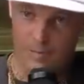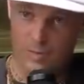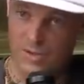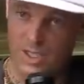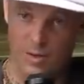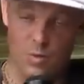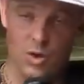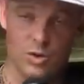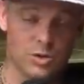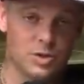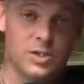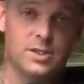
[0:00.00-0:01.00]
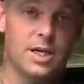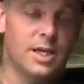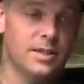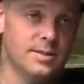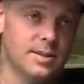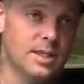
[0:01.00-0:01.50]
was like, "Whoa, street
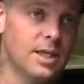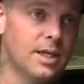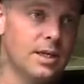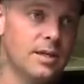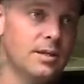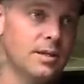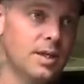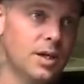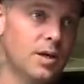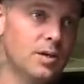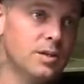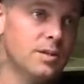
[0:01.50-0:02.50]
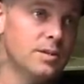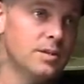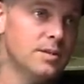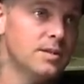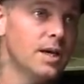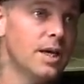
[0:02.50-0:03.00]
skating's a thing. You know, this is
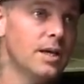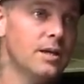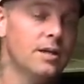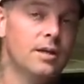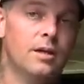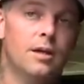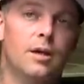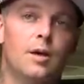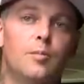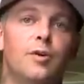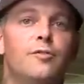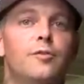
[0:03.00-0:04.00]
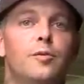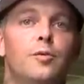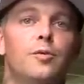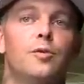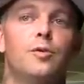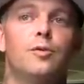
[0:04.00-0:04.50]
insane." Yeah, yeah, yeah. But
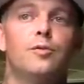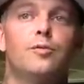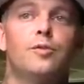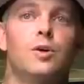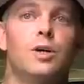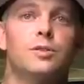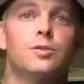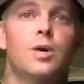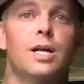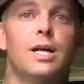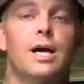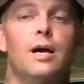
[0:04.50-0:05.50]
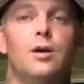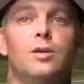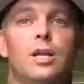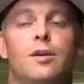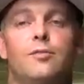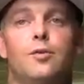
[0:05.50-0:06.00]
for for us right now,
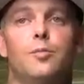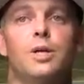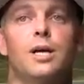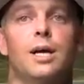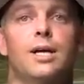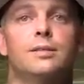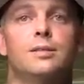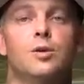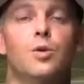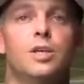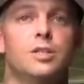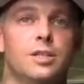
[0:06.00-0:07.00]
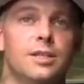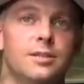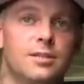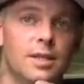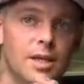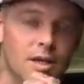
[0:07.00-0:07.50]
and like for me, I guess the question
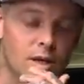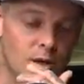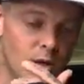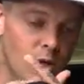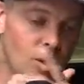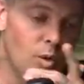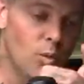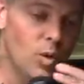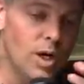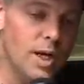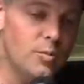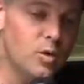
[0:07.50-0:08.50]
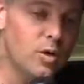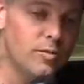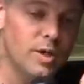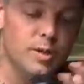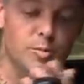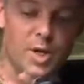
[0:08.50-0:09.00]
is like, what had more of
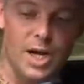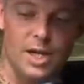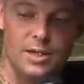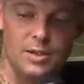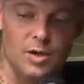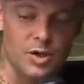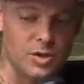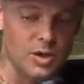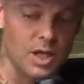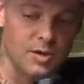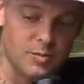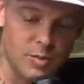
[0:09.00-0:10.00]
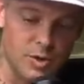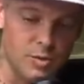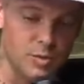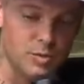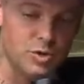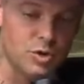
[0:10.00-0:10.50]
an impact on your life when
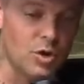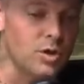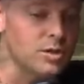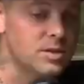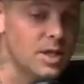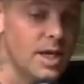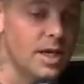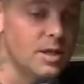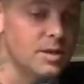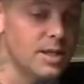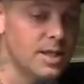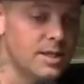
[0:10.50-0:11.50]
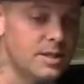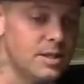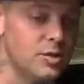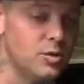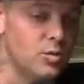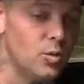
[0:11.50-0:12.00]
you started skating? Like,
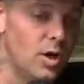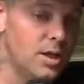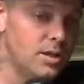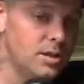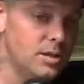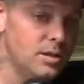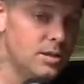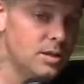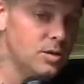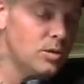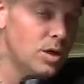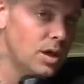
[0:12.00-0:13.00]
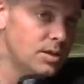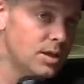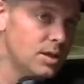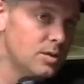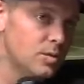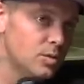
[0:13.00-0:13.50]
did you want to do
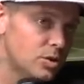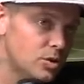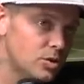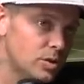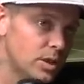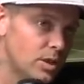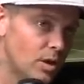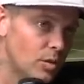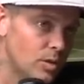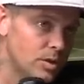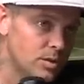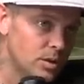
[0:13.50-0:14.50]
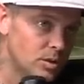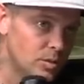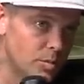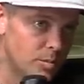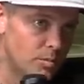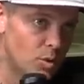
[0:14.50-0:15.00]
contests, or was street always a little
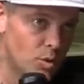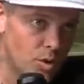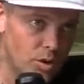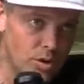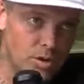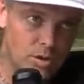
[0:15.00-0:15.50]
bit more